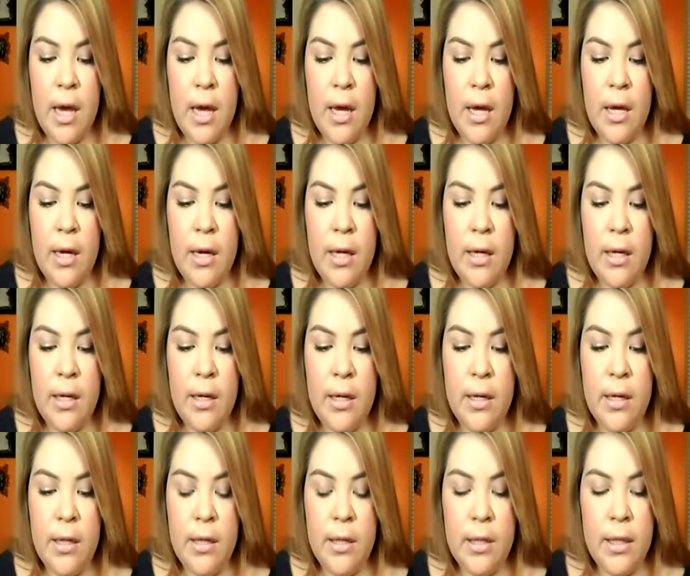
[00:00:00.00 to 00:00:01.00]

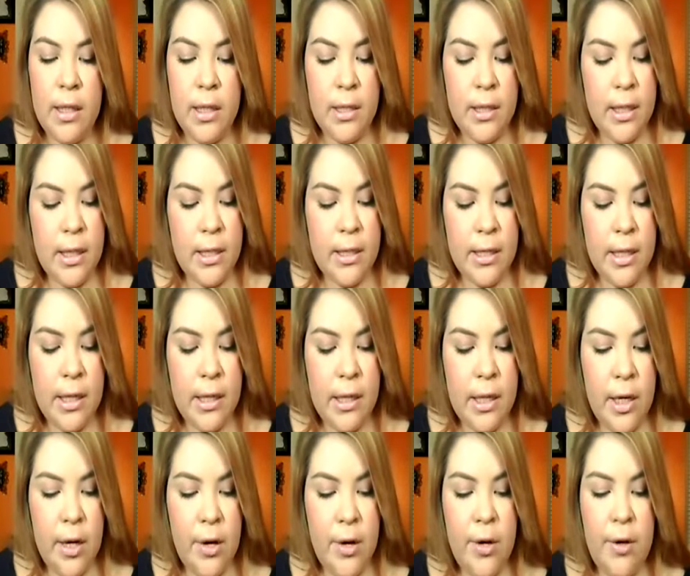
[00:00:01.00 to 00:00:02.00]
and it says
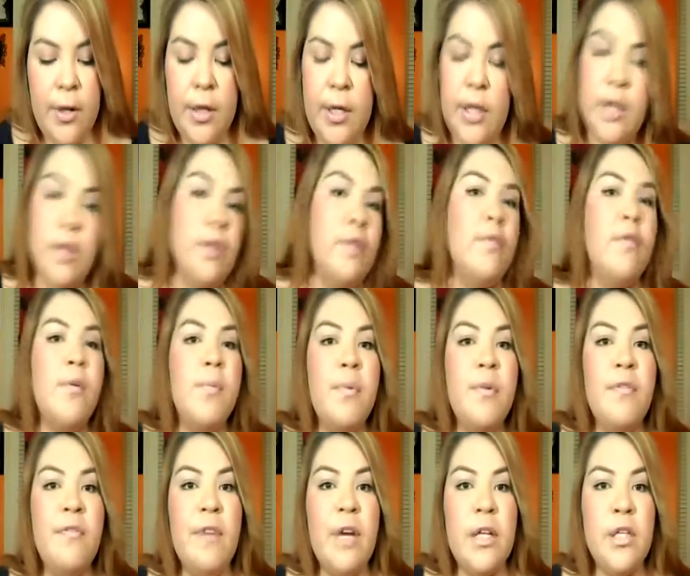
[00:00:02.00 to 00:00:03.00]
that they're either for
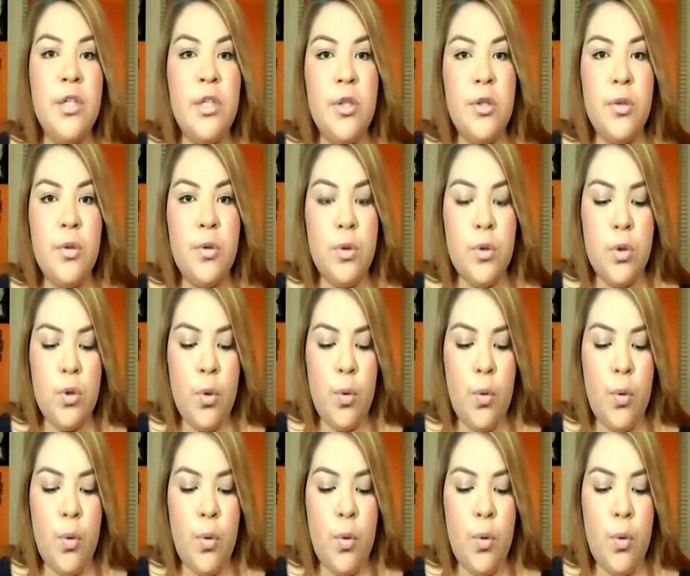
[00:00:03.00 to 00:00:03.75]
professionals